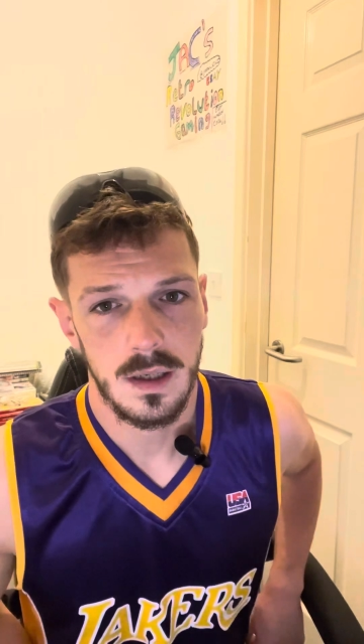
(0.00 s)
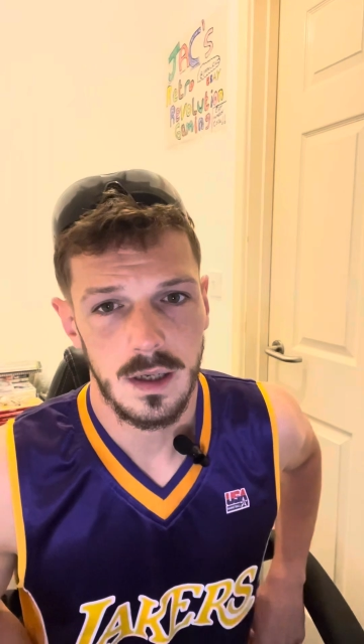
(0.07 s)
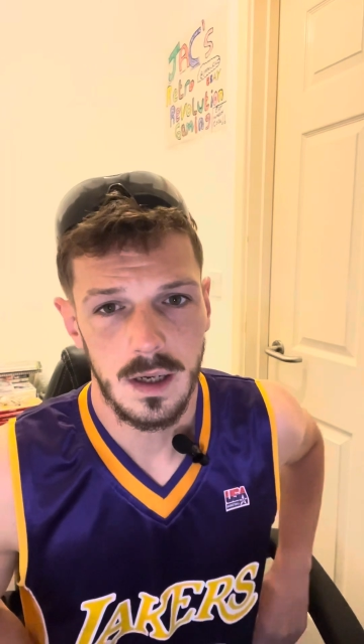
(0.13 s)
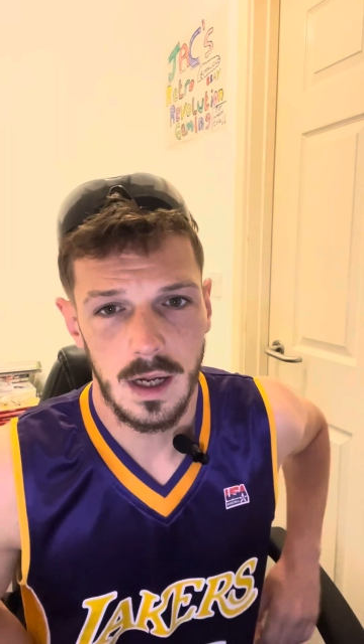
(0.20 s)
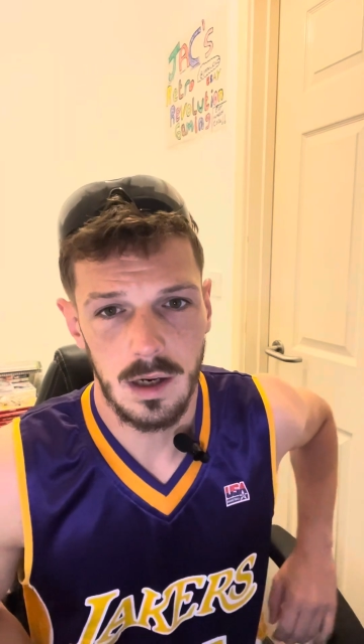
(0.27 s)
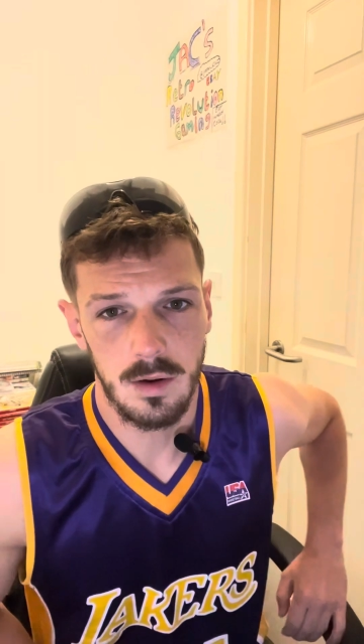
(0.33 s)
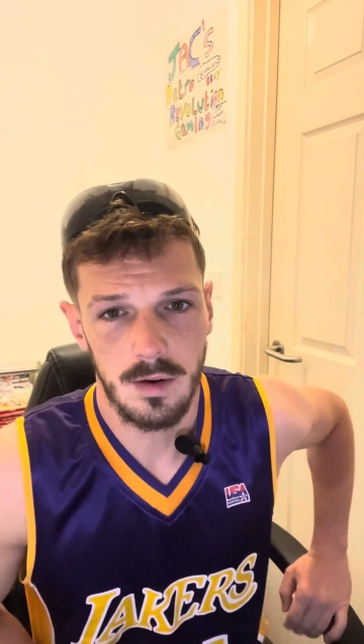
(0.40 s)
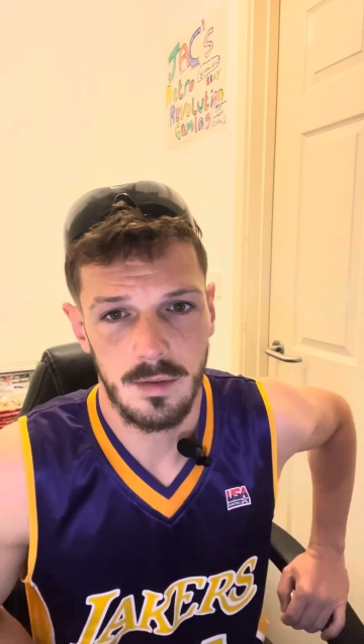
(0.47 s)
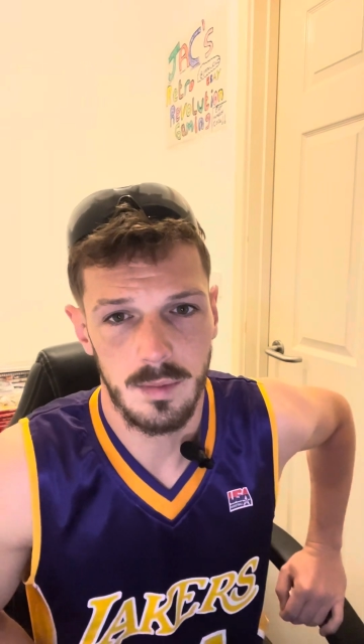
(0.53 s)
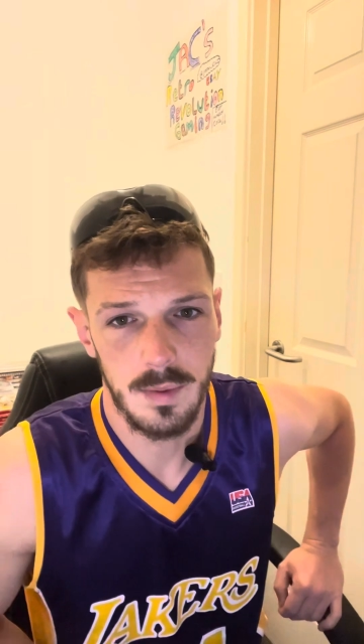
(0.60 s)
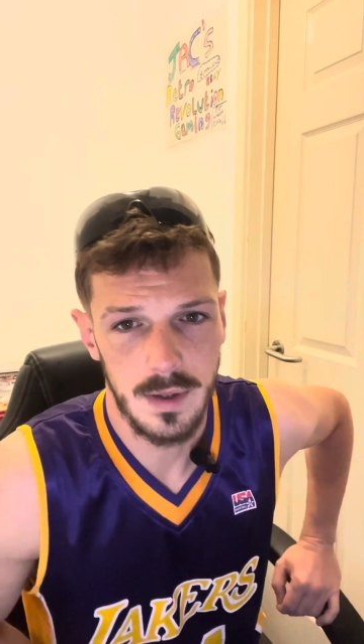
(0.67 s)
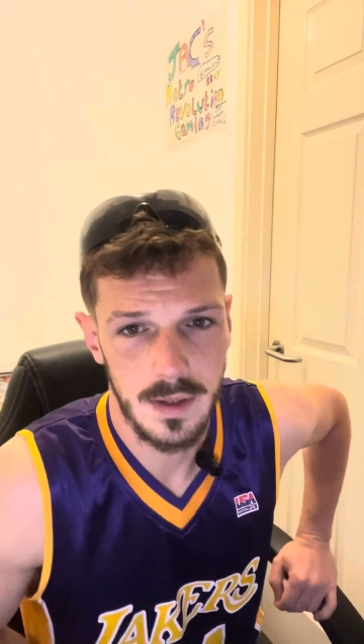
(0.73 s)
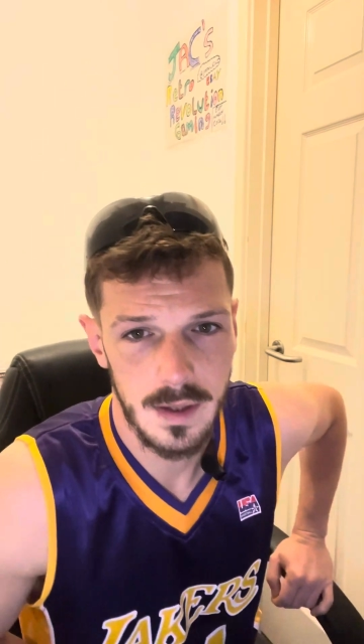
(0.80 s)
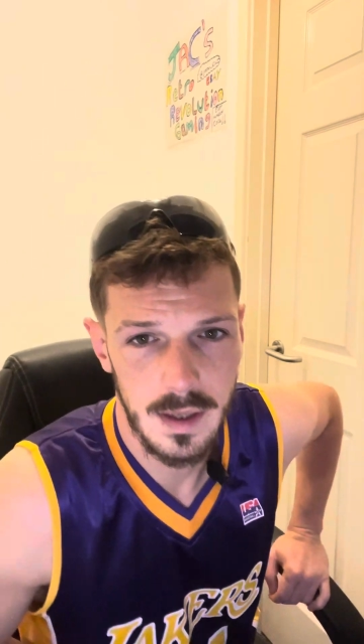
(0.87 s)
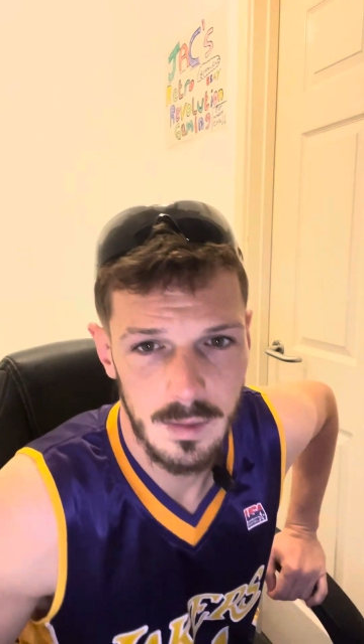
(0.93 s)
Hello
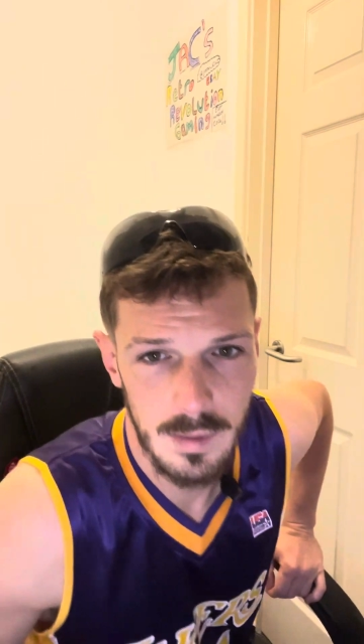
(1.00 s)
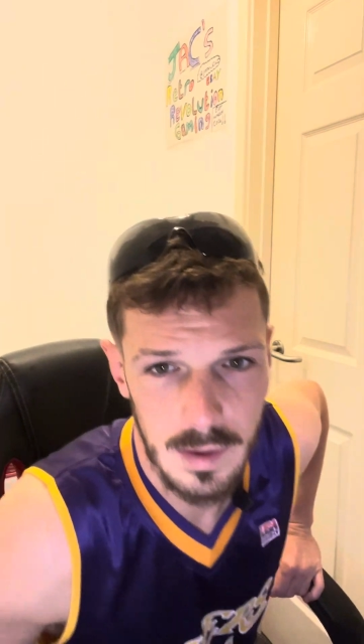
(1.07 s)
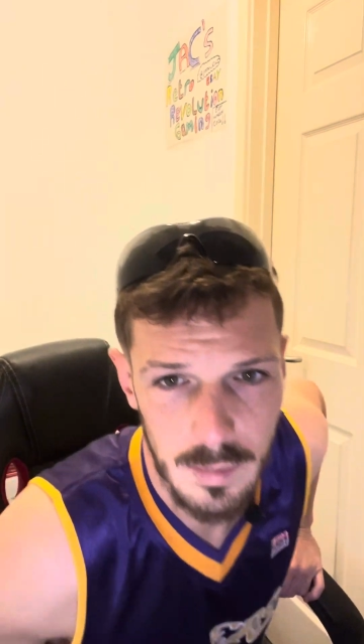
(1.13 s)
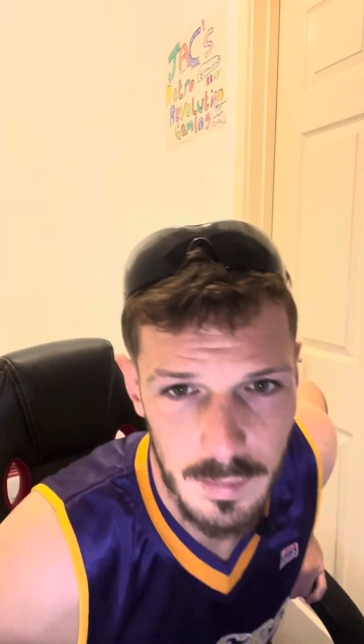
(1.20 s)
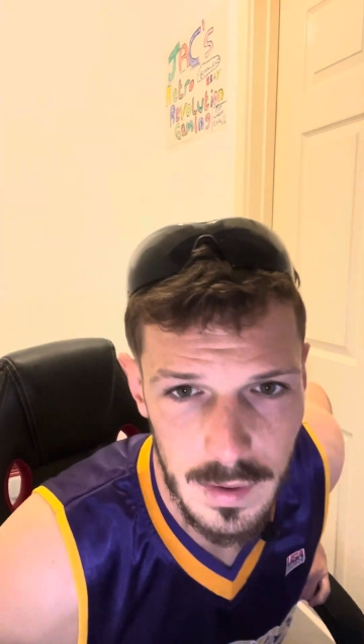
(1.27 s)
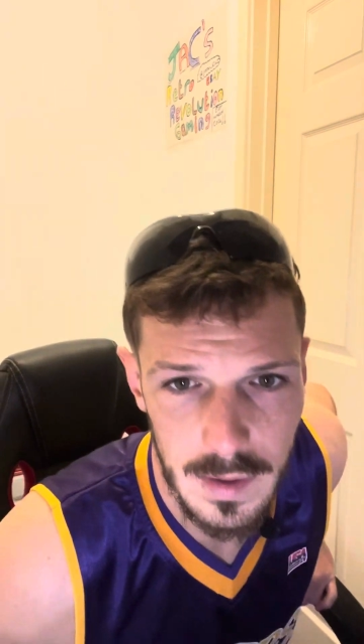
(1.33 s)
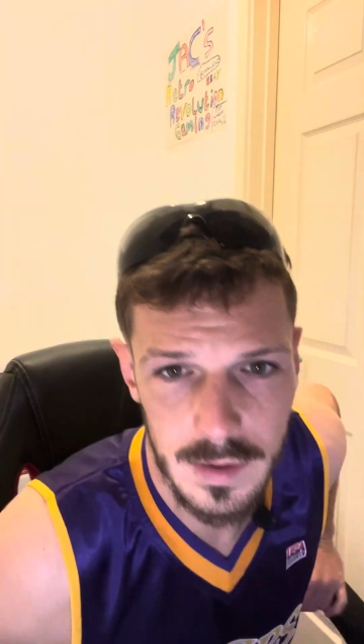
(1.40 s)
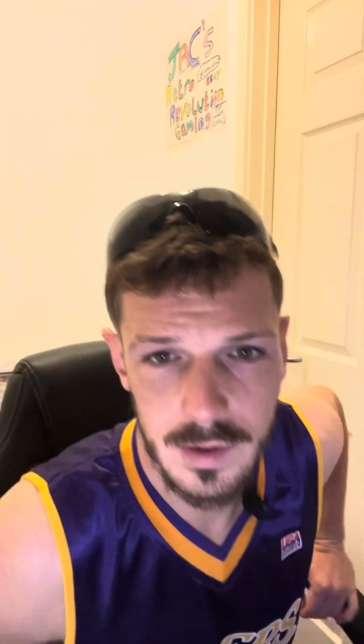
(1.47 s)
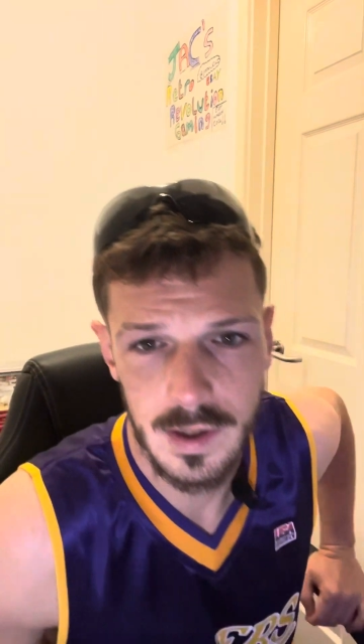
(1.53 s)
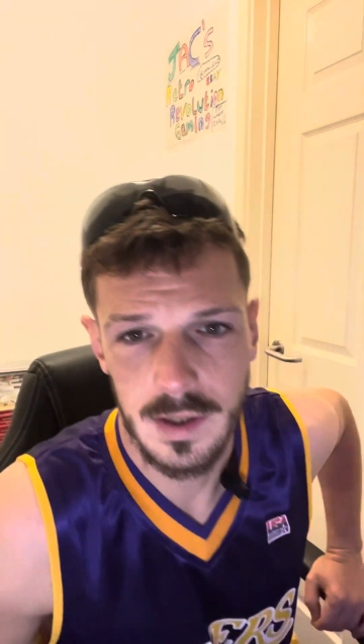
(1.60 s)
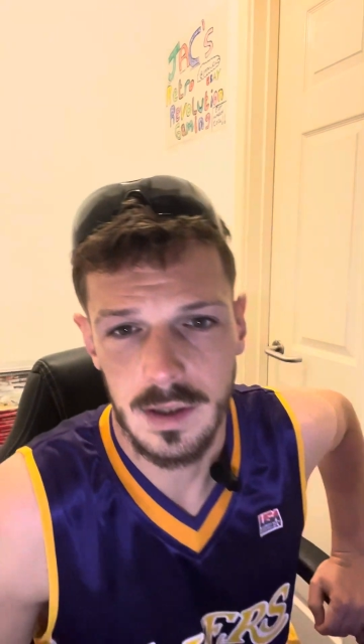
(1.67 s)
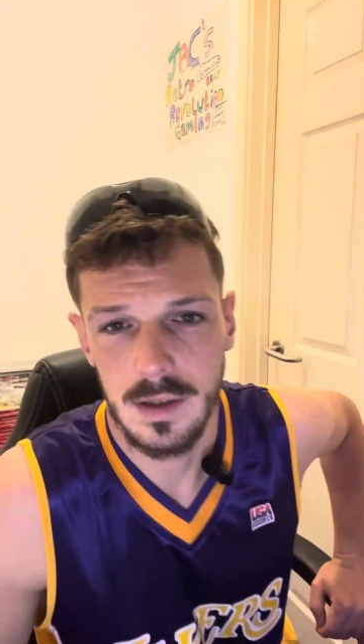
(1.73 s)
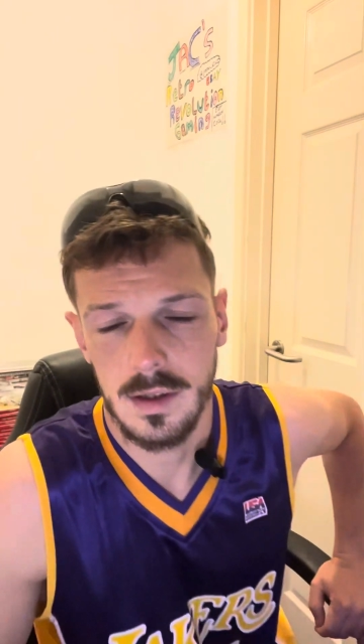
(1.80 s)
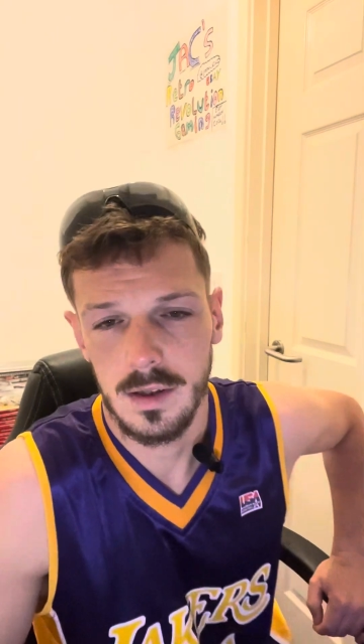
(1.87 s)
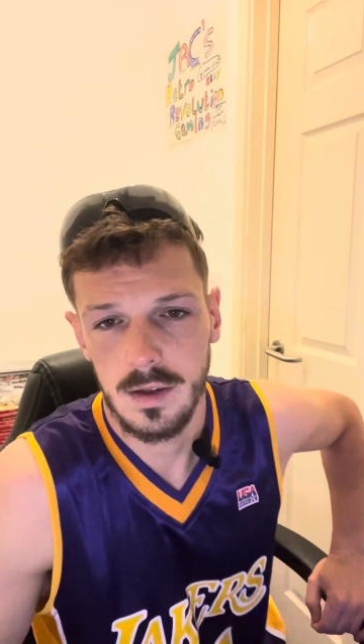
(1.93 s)
everybody there, welcome back to the
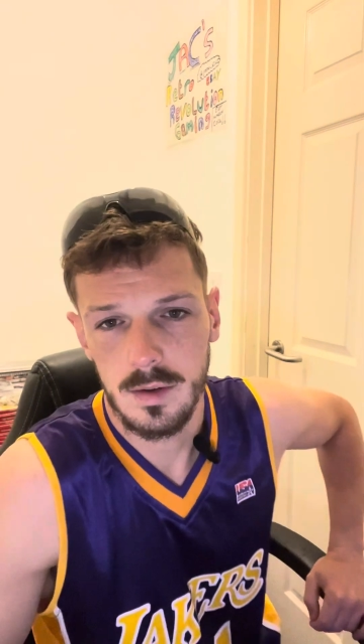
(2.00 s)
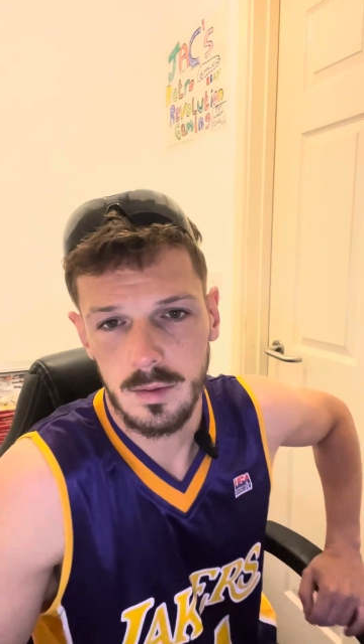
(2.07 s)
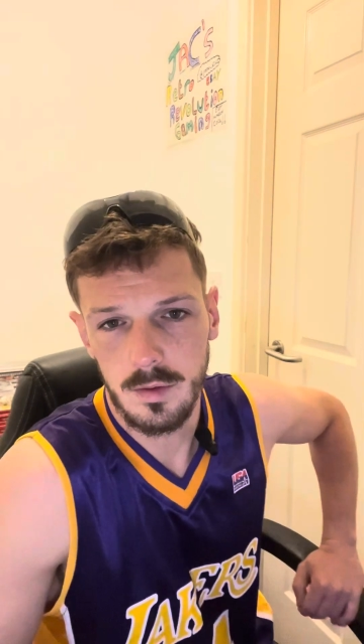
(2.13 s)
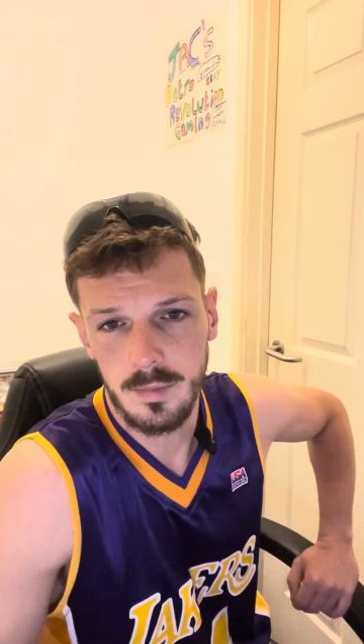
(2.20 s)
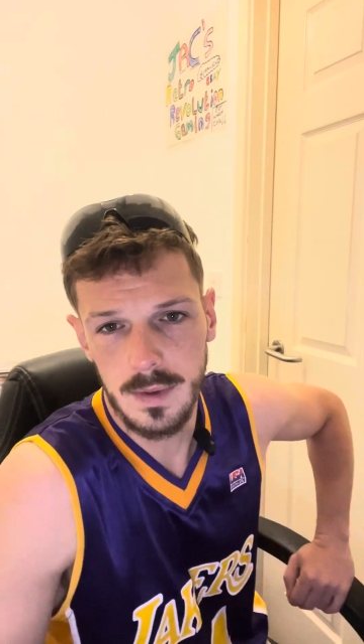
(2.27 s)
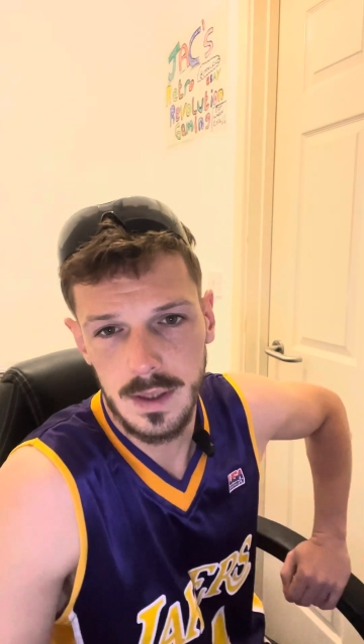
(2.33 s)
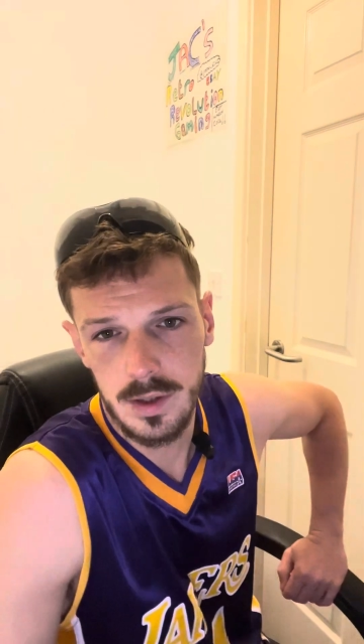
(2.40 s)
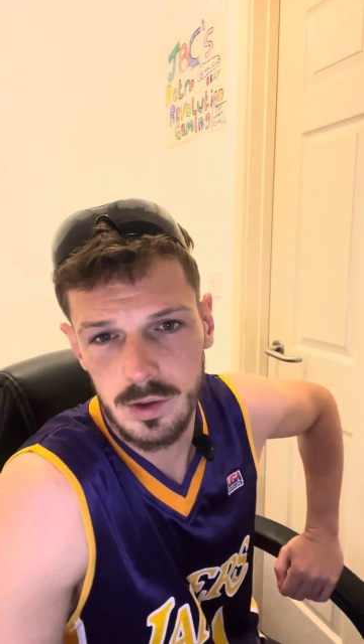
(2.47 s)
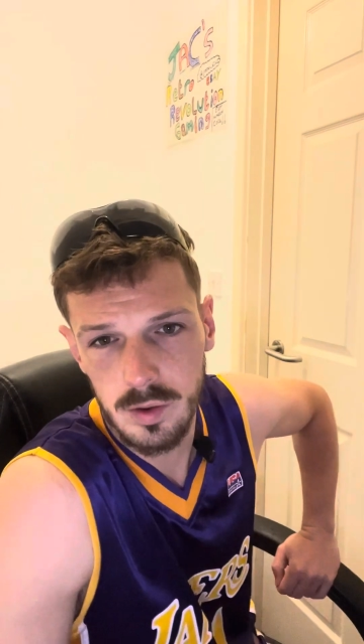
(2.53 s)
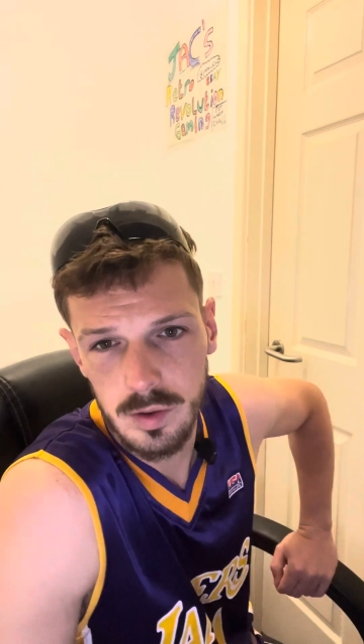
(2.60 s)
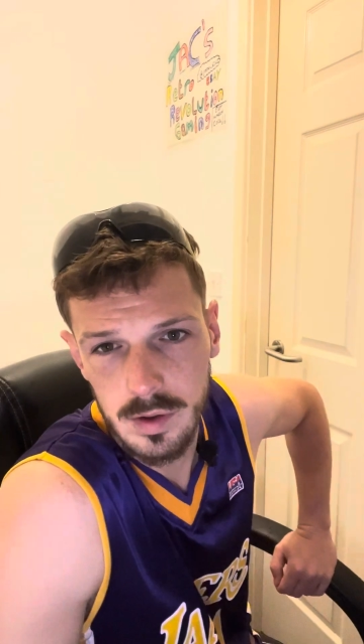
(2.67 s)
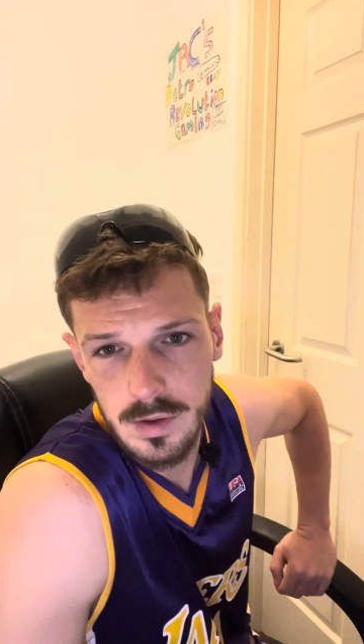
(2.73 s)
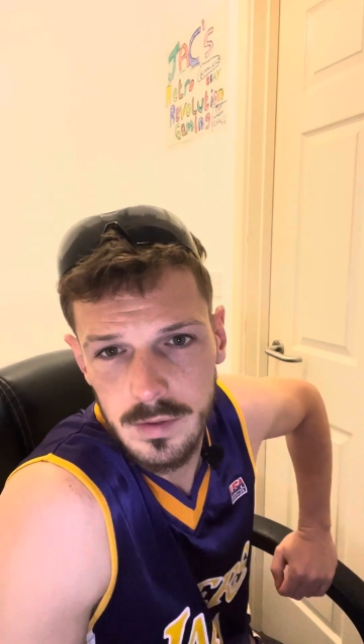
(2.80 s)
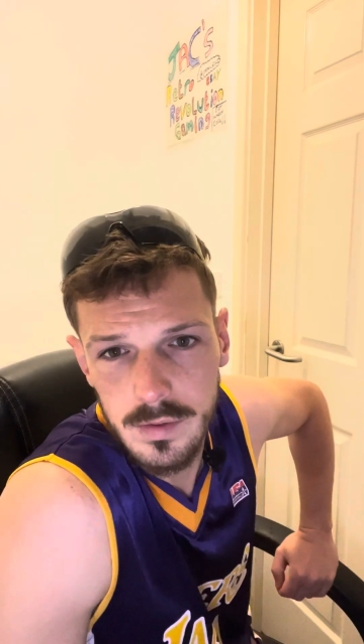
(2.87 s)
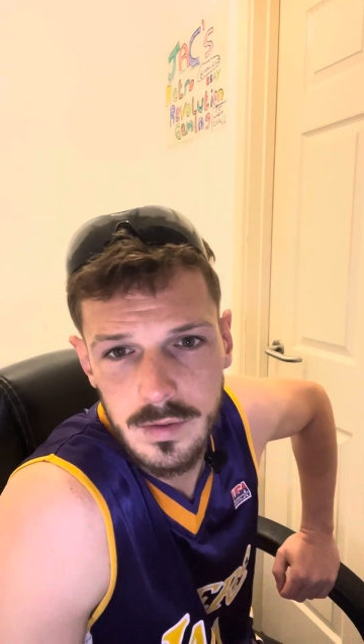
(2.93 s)
channel with me,
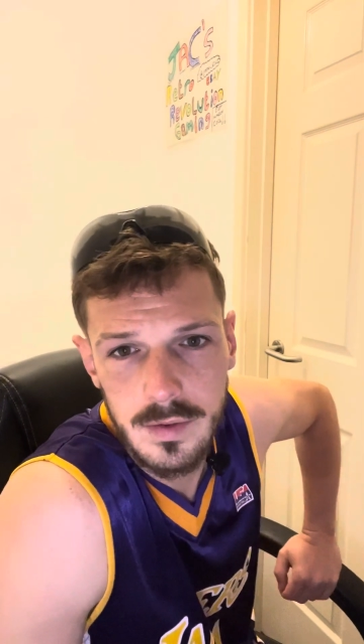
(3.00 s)
Joseph,